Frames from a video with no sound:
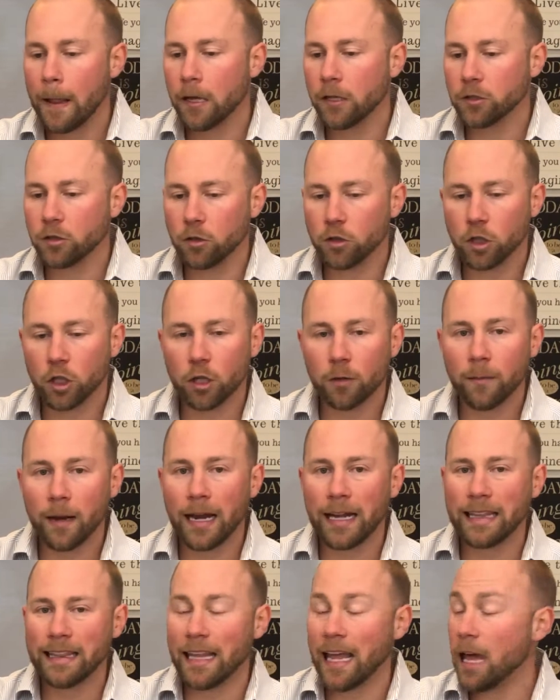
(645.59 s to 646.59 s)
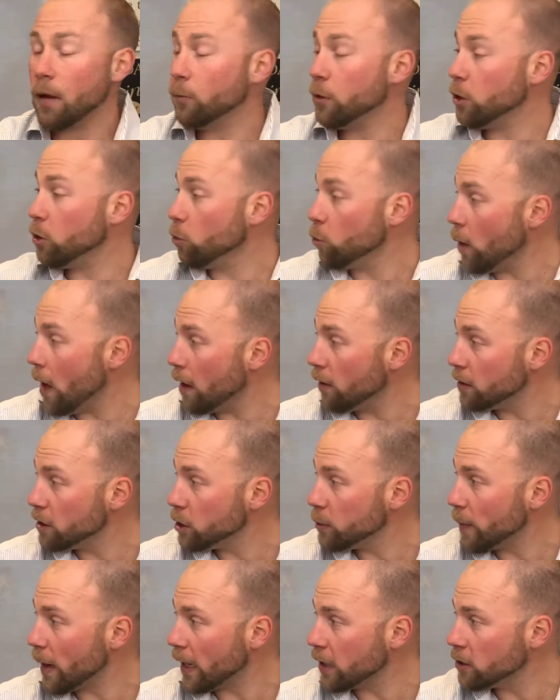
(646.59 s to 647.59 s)
So termite, lead, we do well
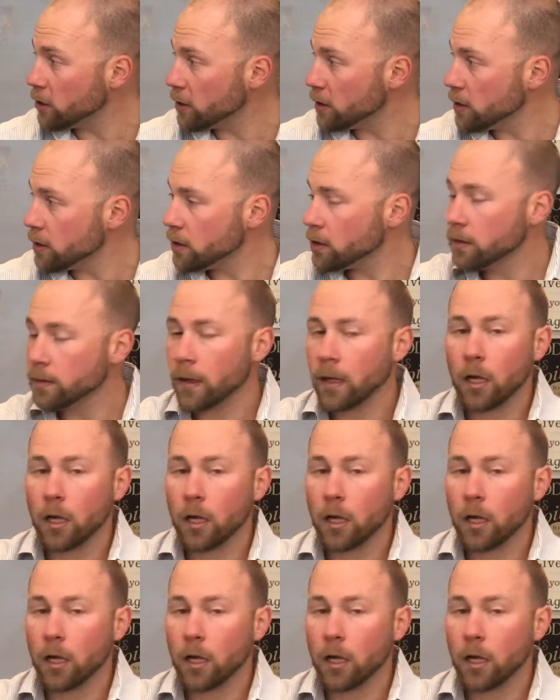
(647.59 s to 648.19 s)
inspections.